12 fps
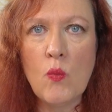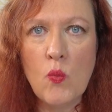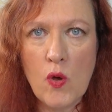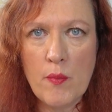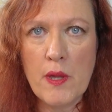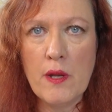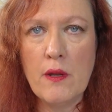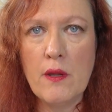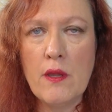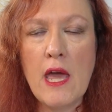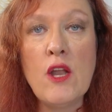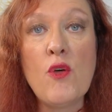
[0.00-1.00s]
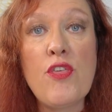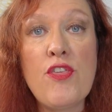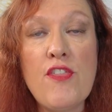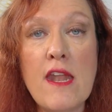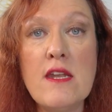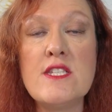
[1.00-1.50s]
woman, an
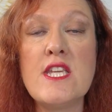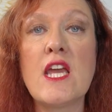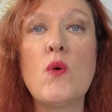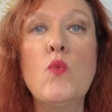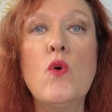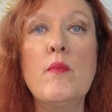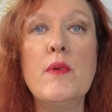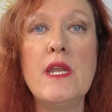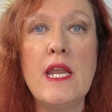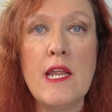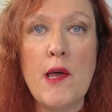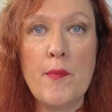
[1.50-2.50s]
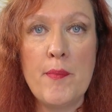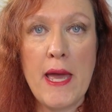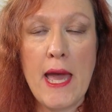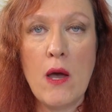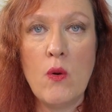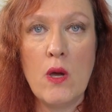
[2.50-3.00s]
authentic woman in her
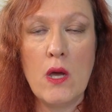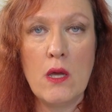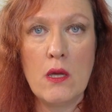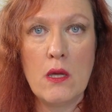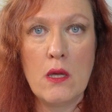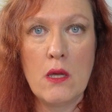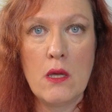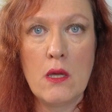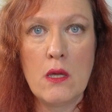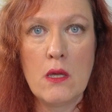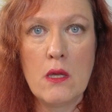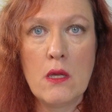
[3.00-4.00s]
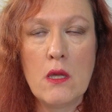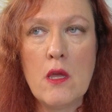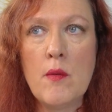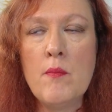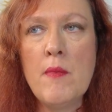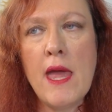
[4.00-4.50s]
power.
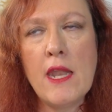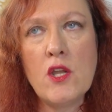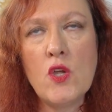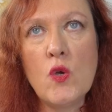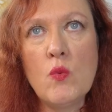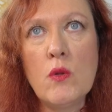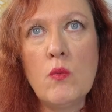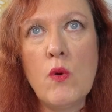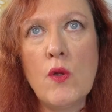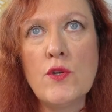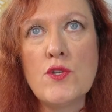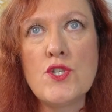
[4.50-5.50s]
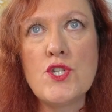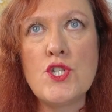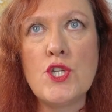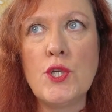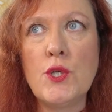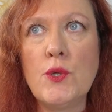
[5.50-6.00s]
Men who will want
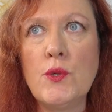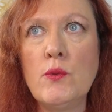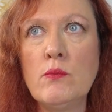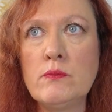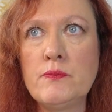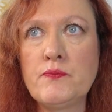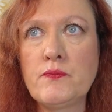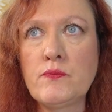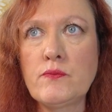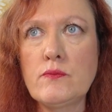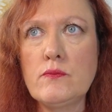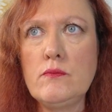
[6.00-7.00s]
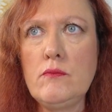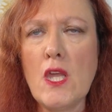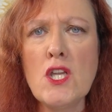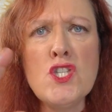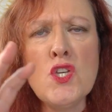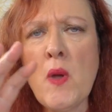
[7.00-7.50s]
to
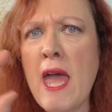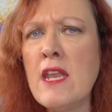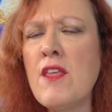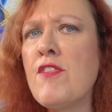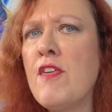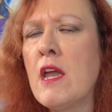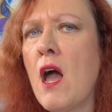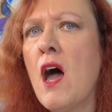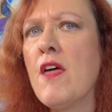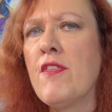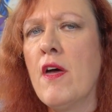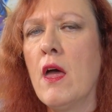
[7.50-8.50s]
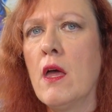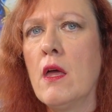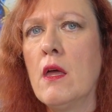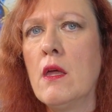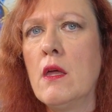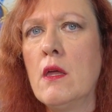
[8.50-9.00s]
do anything other
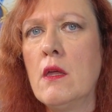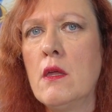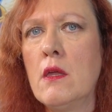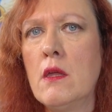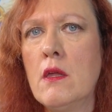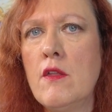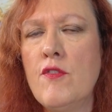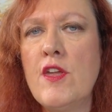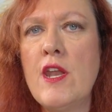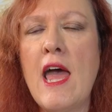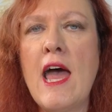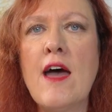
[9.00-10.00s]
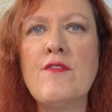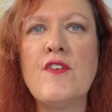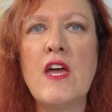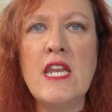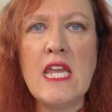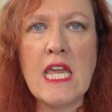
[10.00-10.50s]
than have
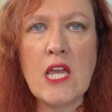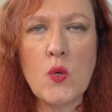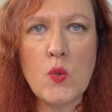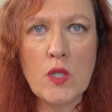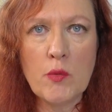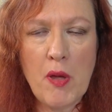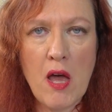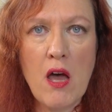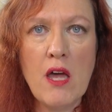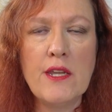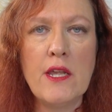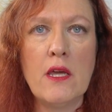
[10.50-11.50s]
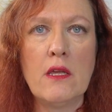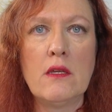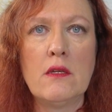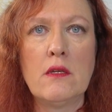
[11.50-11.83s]
an equal partner.